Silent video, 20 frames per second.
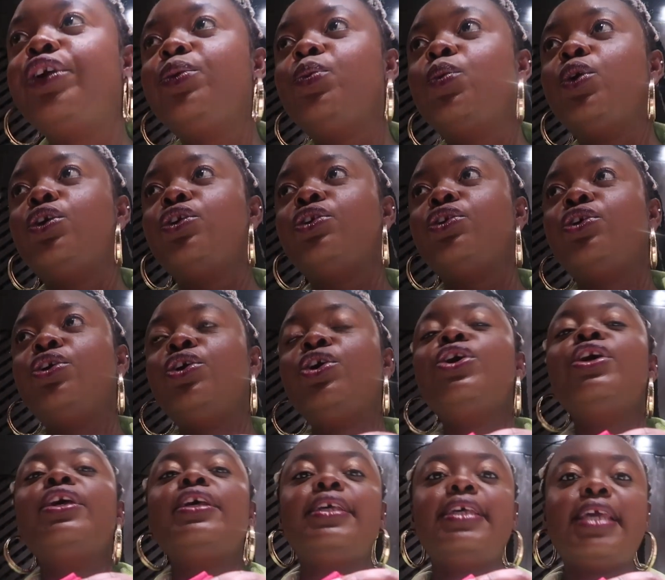green one. Mm
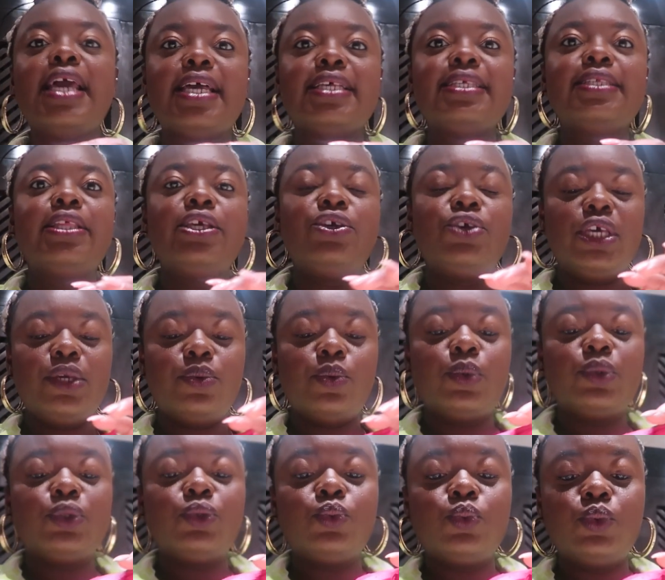-hmm. Yes, the kiwi
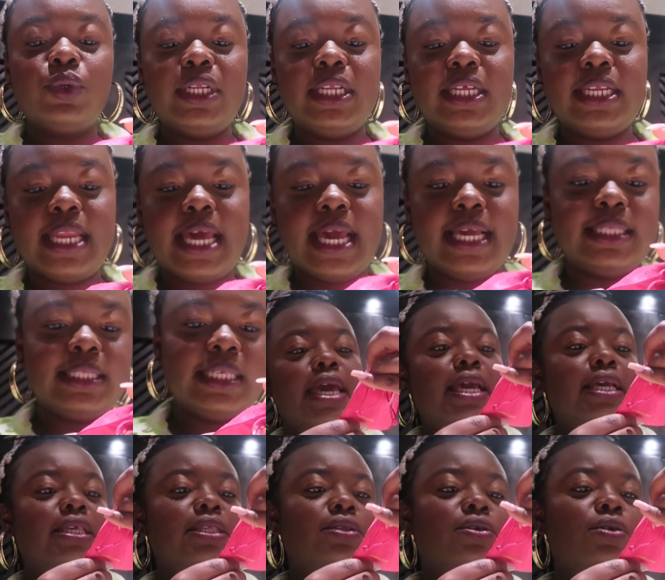was really nice.
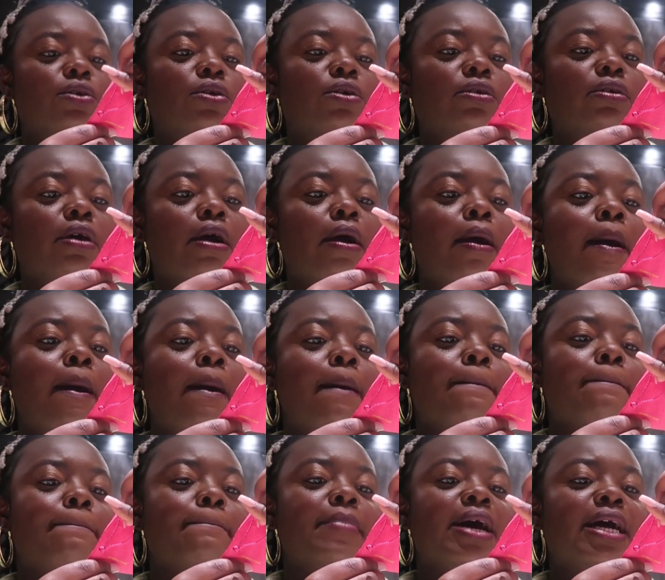It's called
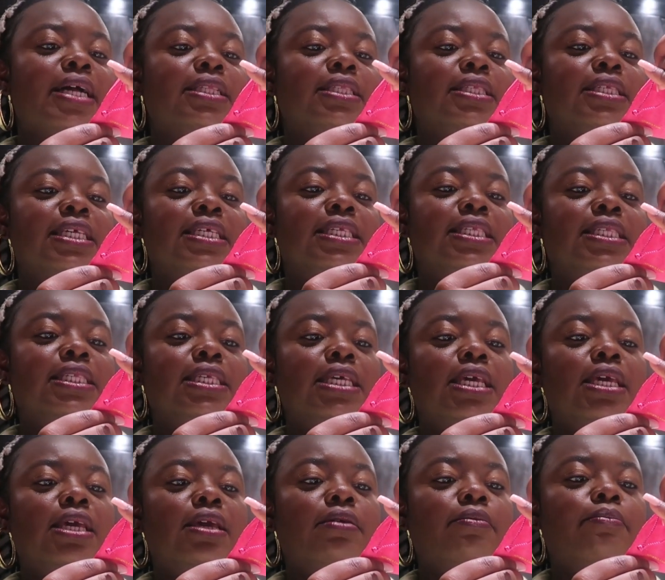
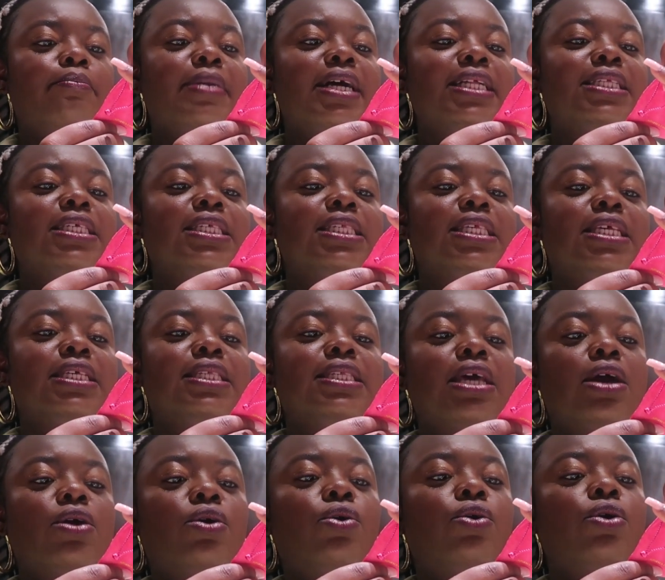Matisse, Matisse's
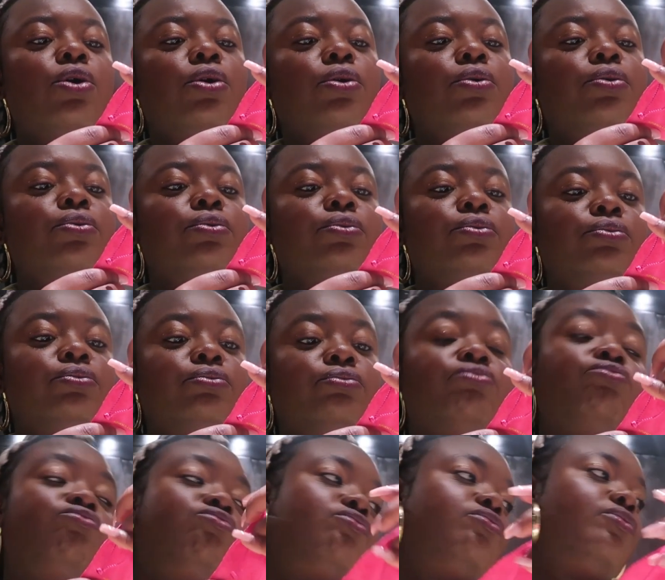and Co.
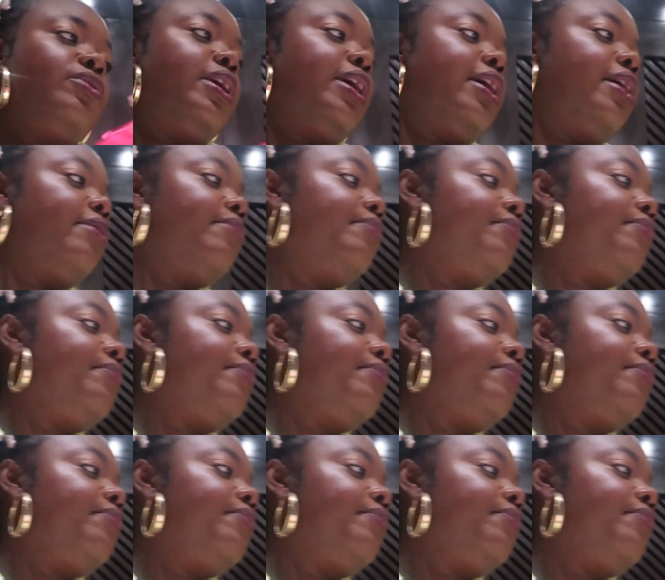Yeah.